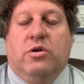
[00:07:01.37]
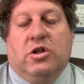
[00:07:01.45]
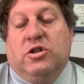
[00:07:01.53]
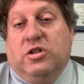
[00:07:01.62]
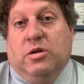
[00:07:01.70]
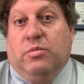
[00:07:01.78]

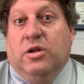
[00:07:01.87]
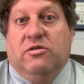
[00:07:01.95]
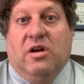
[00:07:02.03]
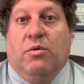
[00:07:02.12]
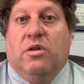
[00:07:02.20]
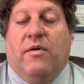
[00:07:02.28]
just simply say
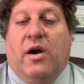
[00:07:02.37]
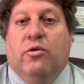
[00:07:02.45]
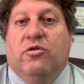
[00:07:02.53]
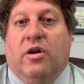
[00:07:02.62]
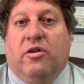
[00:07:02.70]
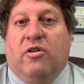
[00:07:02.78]
what the vital
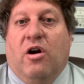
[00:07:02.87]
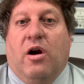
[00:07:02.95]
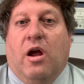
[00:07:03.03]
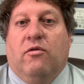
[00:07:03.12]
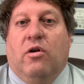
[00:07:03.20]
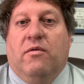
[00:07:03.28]
signs are
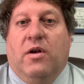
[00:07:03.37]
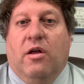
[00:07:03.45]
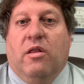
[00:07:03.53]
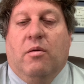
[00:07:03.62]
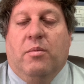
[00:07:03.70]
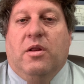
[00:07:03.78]
after you've done
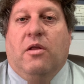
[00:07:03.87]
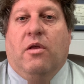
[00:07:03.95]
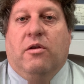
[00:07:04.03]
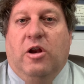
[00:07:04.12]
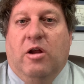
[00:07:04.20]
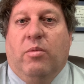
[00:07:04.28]
them, and then the
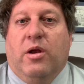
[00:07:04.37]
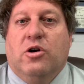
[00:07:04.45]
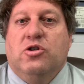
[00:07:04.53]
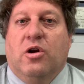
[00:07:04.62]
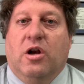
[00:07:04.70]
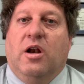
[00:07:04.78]
team leader
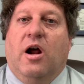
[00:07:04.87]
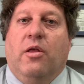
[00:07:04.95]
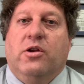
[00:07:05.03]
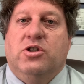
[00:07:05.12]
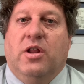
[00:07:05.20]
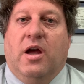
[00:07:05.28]
should
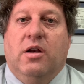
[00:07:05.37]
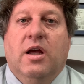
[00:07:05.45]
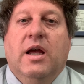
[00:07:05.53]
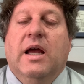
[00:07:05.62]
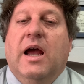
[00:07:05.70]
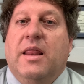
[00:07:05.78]
acknowledge that.
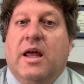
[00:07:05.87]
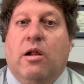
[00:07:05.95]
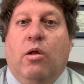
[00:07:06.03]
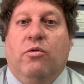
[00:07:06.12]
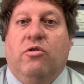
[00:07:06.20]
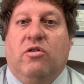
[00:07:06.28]
And that
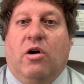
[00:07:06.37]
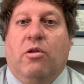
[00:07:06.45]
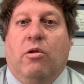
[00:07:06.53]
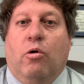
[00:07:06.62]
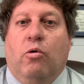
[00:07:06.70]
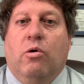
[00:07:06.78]
closes
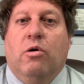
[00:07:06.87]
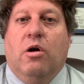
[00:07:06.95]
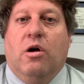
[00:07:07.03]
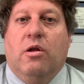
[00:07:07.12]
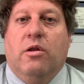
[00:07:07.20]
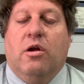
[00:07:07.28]
all
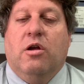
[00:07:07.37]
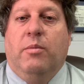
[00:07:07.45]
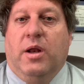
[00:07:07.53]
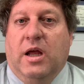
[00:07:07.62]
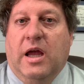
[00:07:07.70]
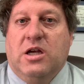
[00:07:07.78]
the
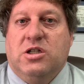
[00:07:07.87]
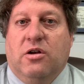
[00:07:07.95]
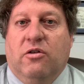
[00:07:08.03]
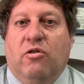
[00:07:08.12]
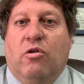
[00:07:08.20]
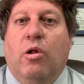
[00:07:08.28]
communication.
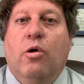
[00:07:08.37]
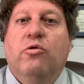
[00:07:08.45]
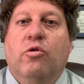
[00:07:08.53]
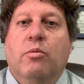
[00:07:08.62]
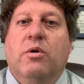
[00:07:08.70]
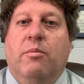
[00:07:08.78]
So closed
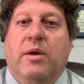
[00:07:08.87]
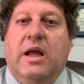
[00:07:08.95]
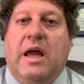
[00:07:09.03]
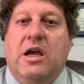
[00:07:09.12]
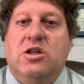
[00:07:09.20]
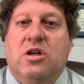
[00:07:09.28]
loop
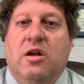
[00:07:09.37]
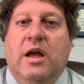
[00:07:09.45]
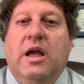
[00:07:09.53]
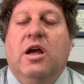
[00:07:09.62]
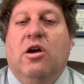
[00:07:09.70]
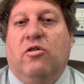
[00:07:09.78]
communication
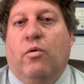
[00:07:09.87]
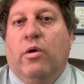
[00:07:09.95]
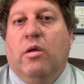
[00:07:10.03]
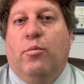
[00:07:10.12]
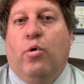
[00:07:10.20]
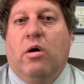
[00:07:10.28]
is a real
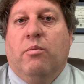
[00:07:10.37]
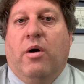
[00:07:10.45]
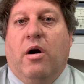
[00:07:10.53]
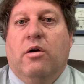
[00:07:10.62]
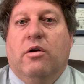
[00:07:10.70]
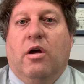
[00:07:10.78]
important
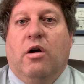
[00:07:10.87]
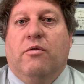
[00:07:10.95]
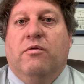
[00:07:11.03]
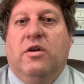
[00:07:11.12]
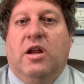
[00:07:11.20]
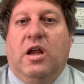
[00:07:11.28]
part
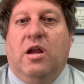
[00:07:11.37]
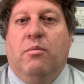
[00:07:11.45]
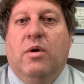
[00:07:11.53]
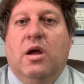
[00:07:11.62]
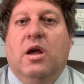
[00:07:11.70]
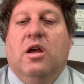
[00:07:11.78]
of team
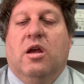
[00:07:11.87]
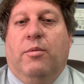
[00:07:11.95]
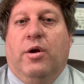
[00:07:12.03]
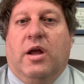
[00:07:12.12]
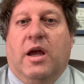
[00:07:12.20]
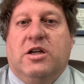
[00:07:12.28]

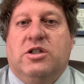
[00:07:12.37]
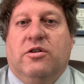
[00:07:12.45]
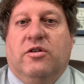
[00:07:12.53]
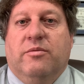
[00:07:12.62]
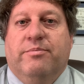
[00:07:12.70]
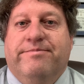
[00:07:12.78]
communications.